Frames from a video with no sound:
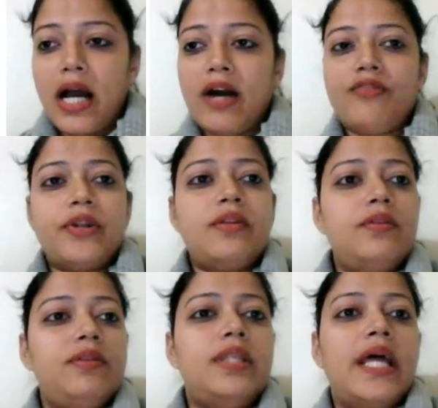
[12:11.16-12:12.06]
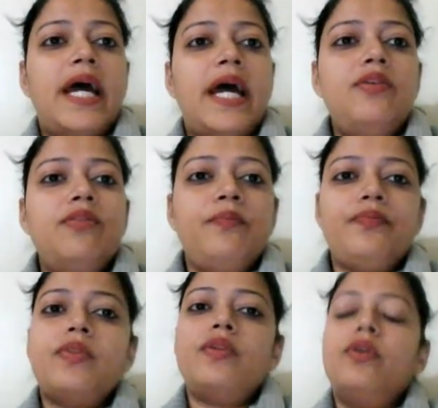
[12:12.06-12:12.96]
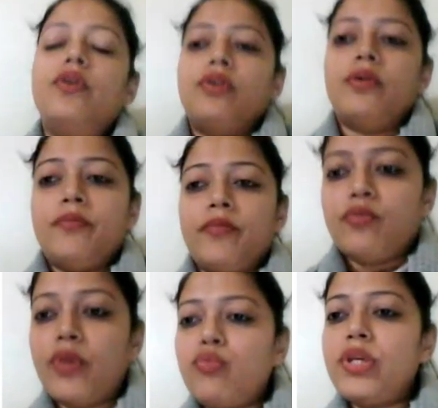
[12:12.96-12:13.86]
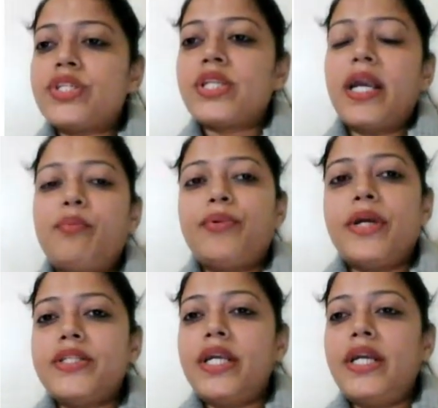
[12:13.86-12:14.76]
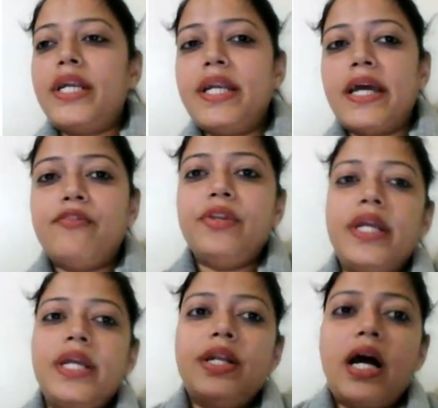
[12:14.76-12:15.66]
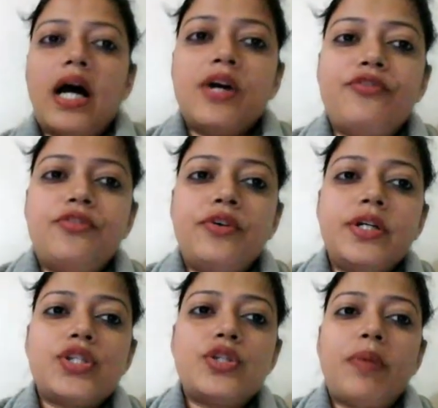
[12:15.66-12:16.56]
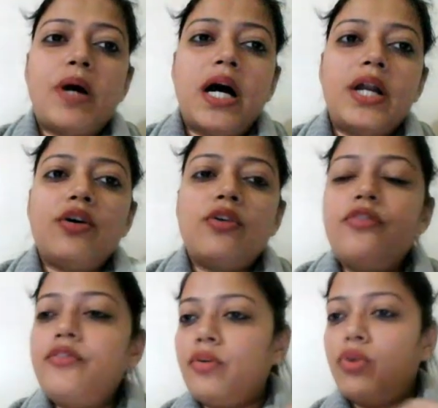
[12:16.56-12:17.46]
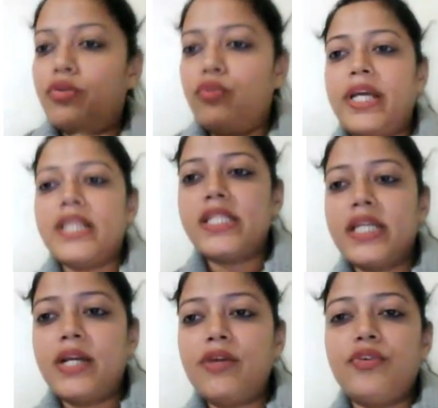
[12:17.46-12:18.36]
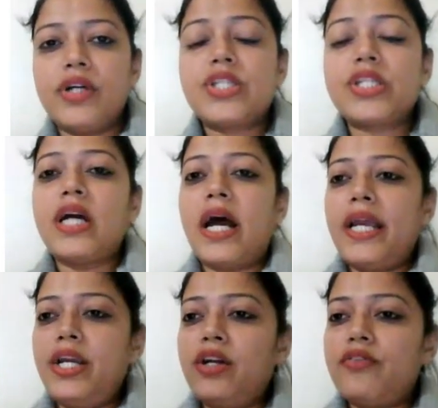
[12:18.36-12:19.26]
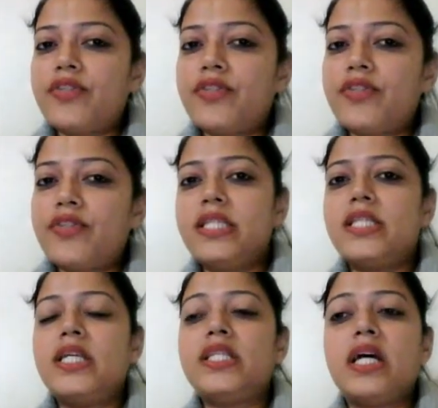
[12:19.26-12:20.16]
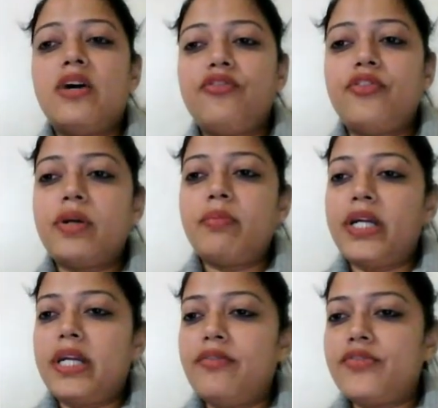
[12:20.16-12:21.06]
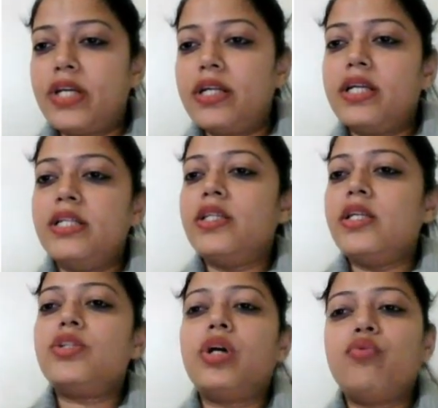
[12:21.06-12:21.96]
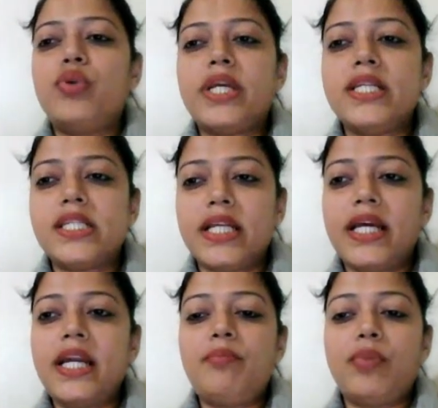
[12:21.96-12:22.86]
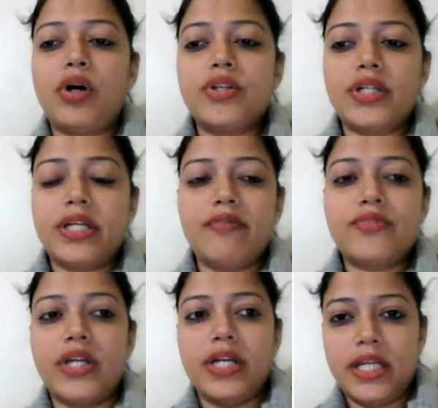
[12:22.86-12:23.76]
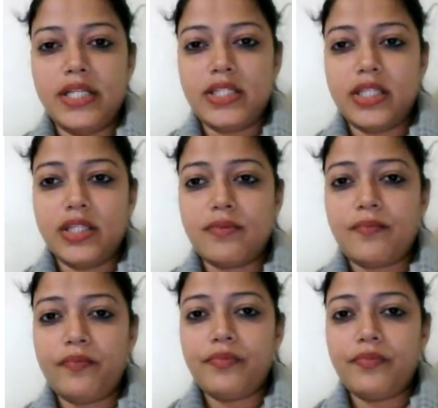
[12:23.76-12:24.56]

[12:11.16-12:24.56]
After that, when we start present indefinite, our first part of, or we can say that first kind of sentences, affirmative sentences, or we can say that positive sentences.